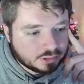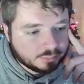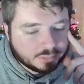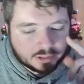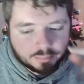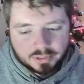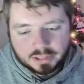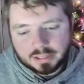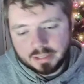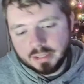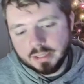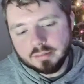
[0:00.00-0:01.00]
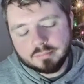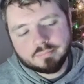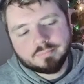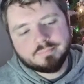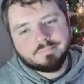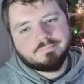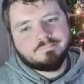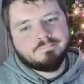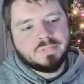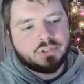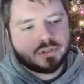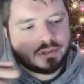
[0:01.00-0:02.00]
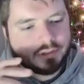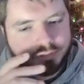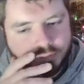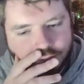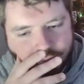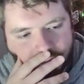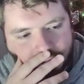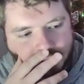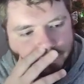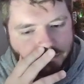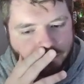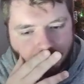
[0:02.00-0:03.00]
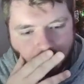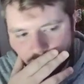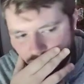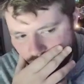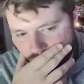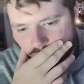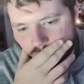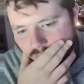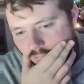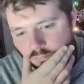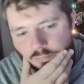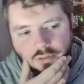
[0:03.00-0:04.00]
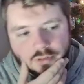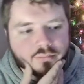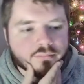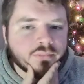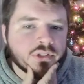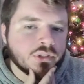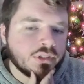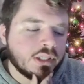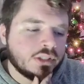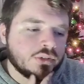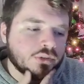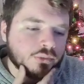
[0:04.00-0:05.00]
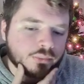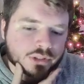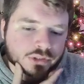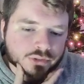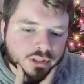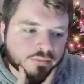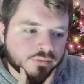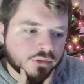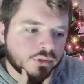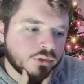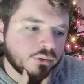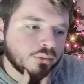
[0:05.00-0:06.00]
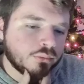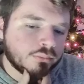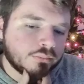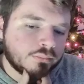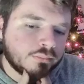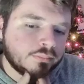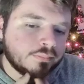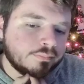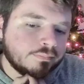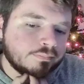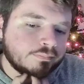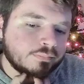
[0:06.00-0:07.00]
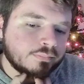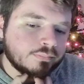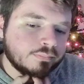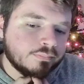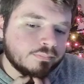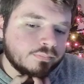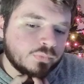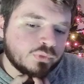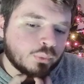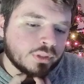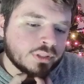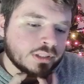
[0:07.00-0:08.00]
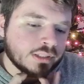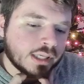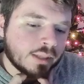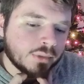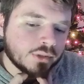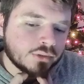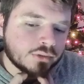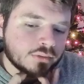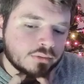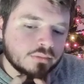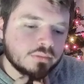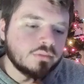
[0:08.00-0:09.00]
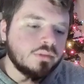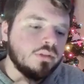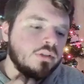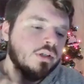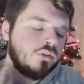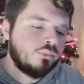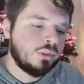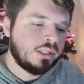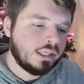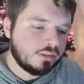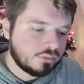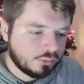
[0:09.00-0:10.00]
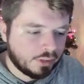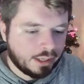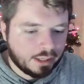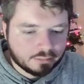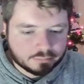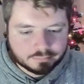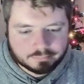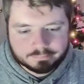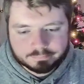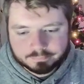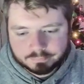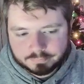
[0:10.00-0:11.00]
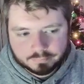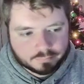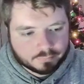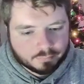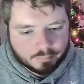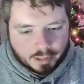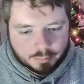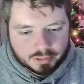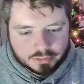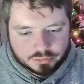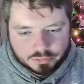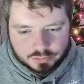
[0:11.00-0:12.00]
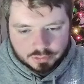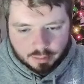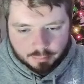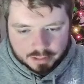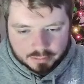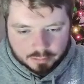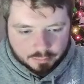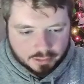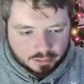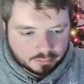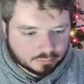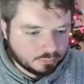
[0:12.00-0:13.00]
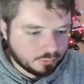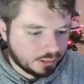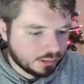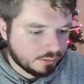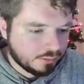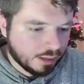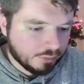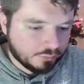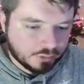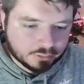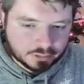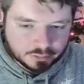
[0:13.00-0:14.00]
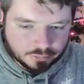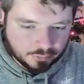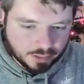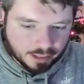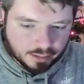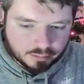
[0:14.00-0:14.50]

be a big hit. This is really unfortunate, but this next turn we just have to do 14 damage. If we can't do that, maybe it's just not meant to be. We can definitely do that.